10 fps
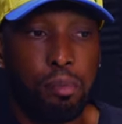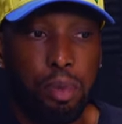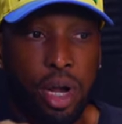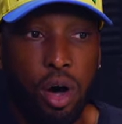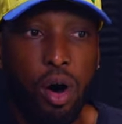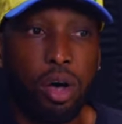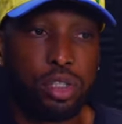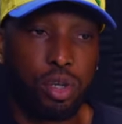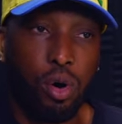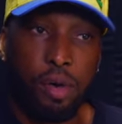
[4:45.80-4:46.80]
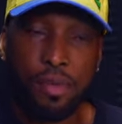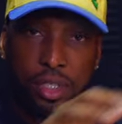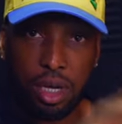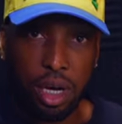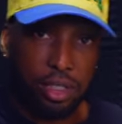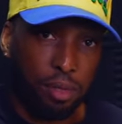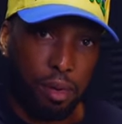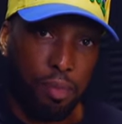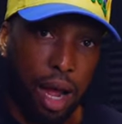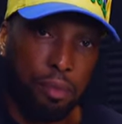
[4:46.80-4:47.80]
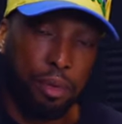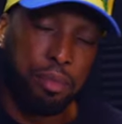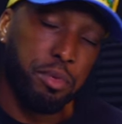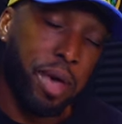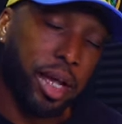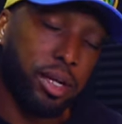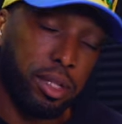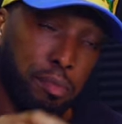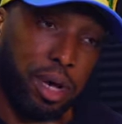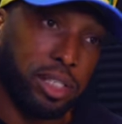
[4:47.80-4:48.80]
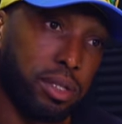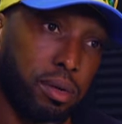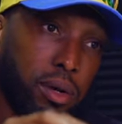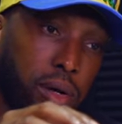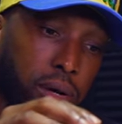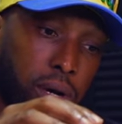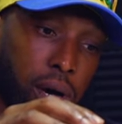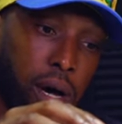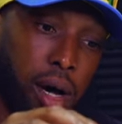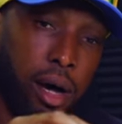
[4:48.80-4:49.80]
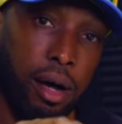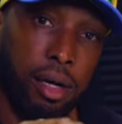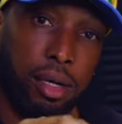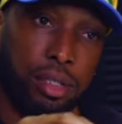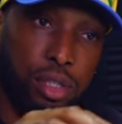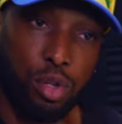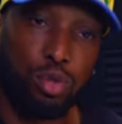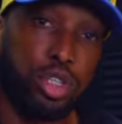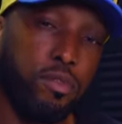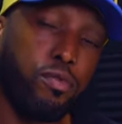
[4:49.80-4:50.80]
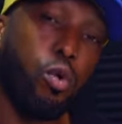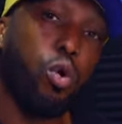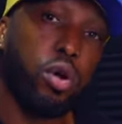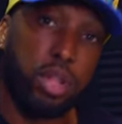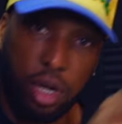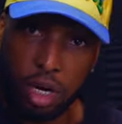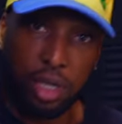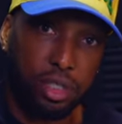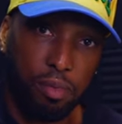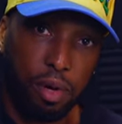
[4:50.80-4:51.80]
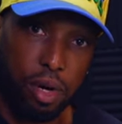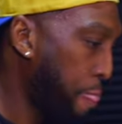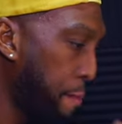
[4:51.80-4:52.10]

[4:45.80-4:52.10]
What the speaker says: But also, if it's a customer problem, you make the best solution for the customer.